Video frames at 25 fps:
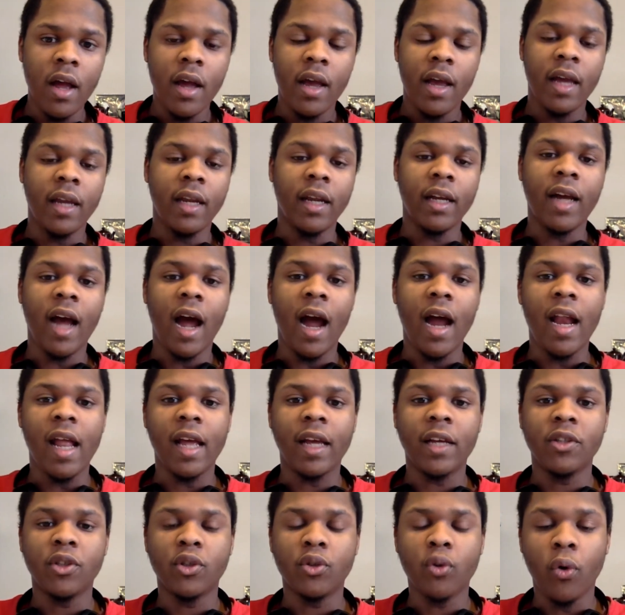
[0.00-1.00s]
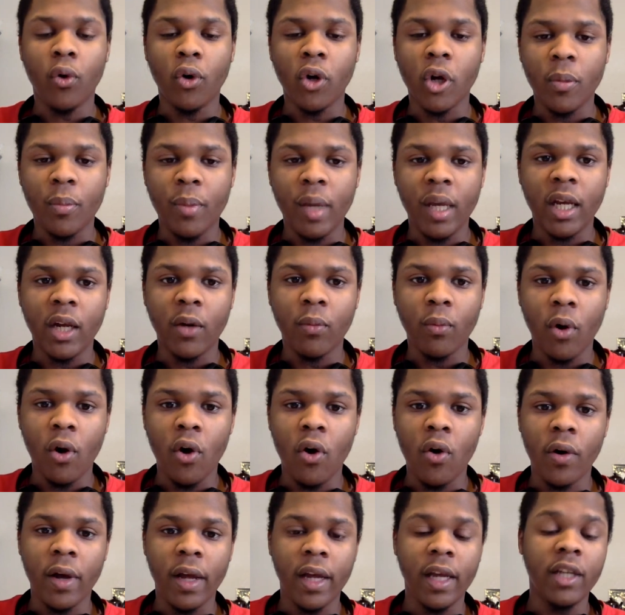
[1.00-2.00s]
and a guy that can score in the pick and
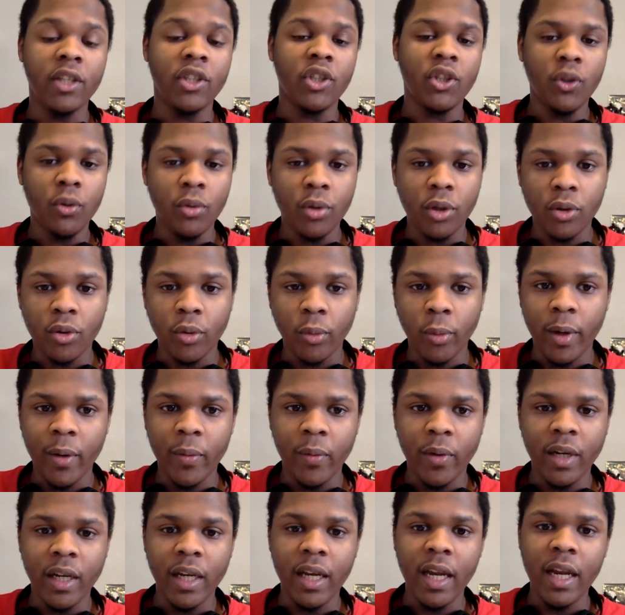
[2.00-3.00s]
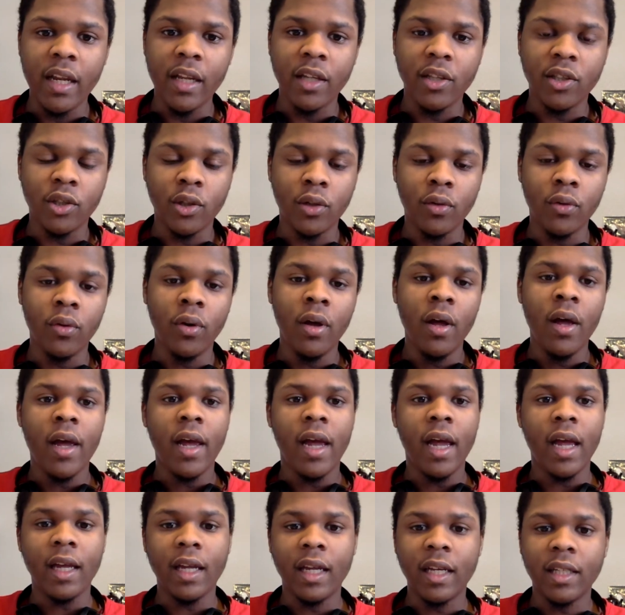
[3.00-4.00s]
roll and shoot the three when he needed to
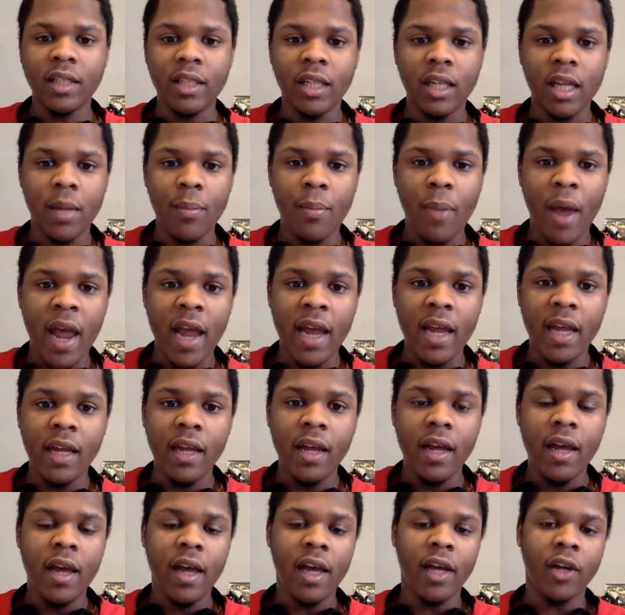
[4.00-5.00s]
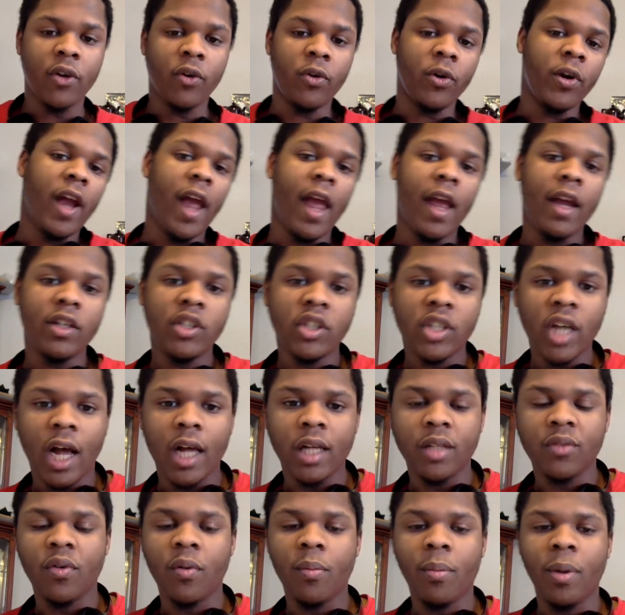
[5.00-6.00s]
and get to the paint and create shots
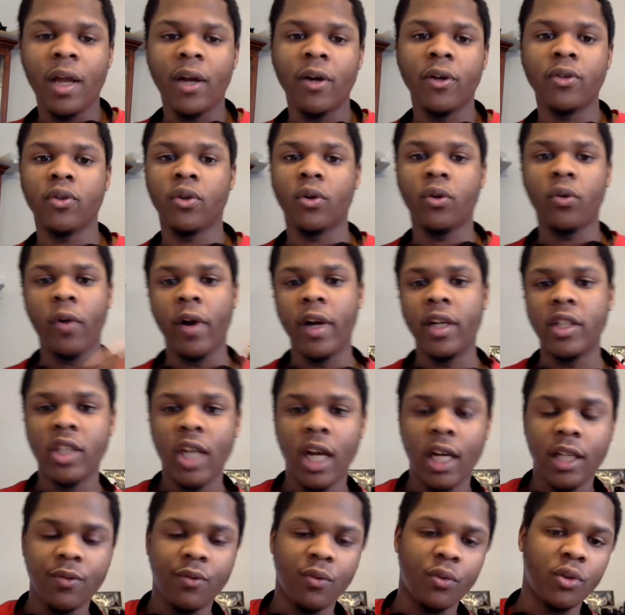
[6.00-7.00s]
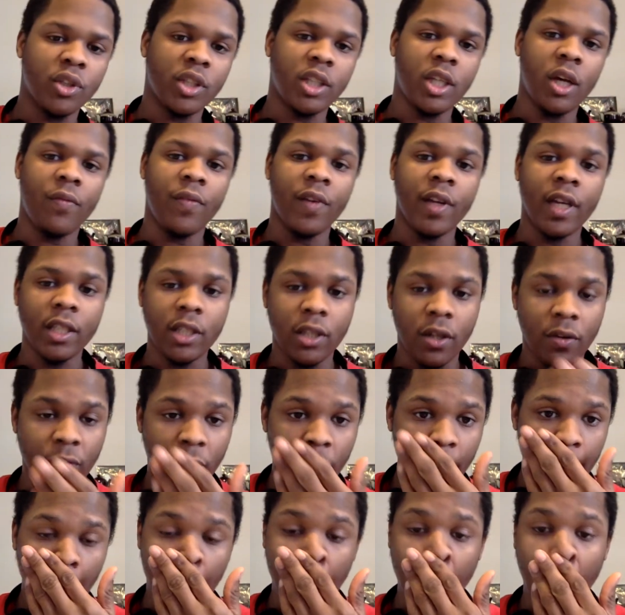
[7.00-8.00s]
for players or create shots for himself and get to the free
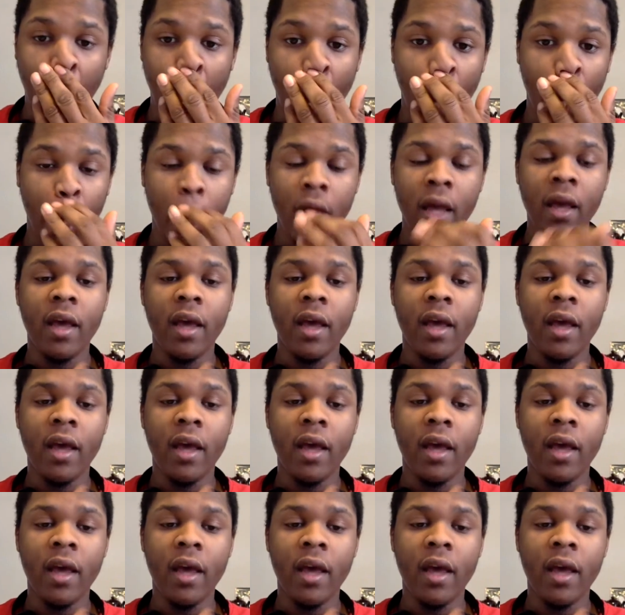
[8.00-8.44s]
throw line.